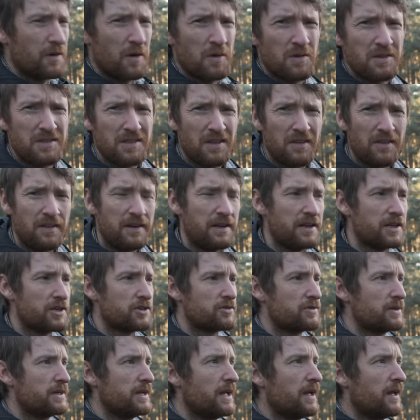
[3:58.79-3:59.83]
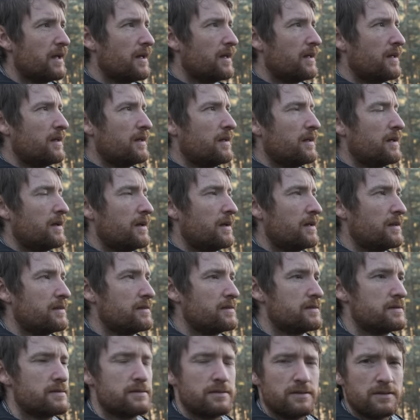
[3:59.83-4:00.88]
focused on the near tree,
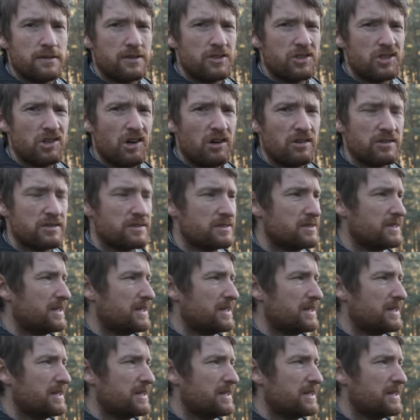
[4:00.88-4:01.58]
and took the shot.